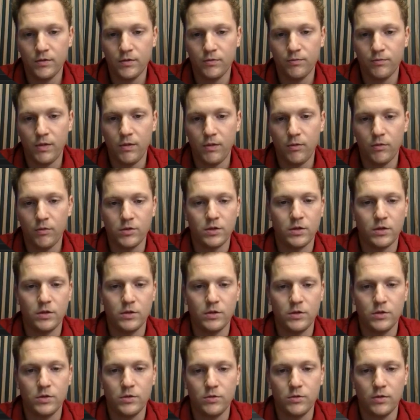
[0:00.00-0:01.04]
Maybe we're just going
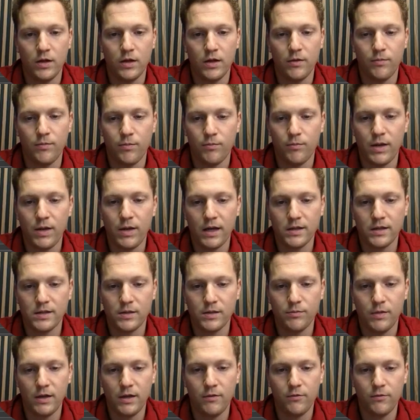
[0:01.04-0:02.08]
to do a bag of
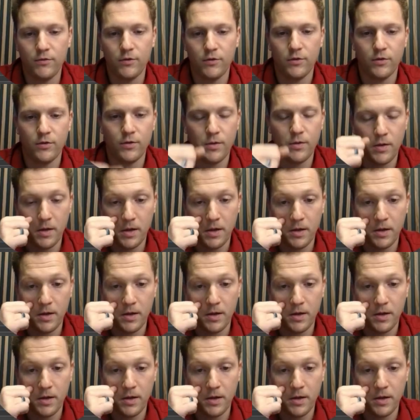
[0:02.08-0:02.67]
cement for